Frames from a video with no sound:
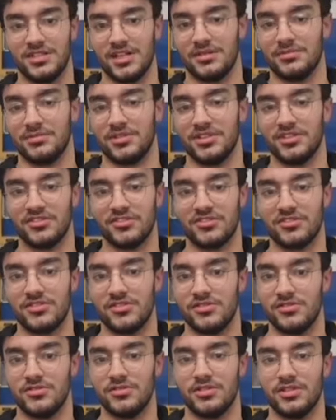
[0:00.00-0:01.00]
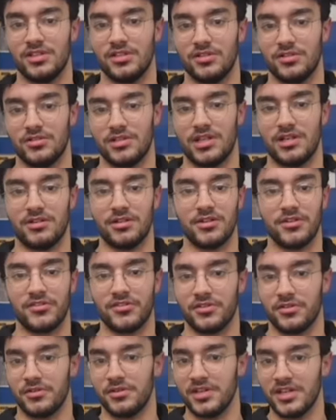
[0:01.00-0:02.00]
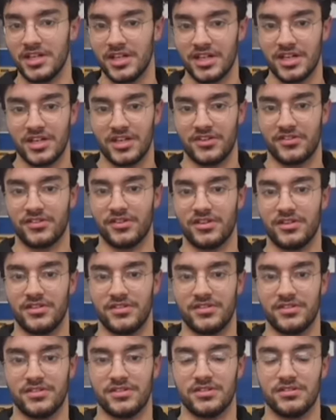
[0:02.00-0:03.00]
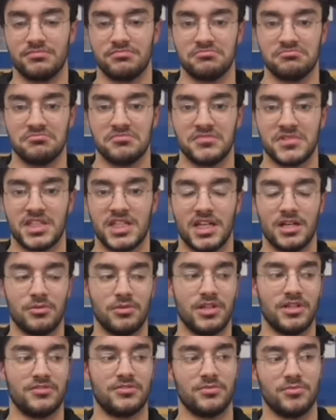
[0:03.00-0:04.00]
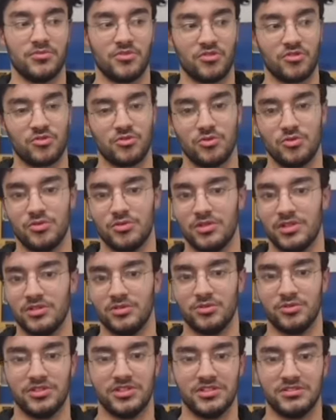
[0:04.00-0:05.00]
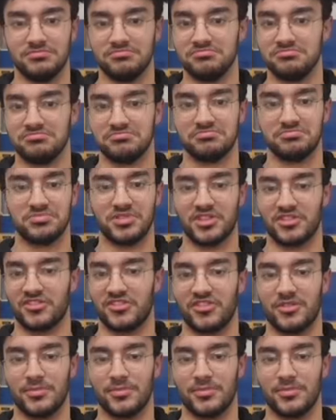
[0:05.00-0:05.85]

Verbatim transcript: that much to do in the local area, so it's something to get away from school and all the pressures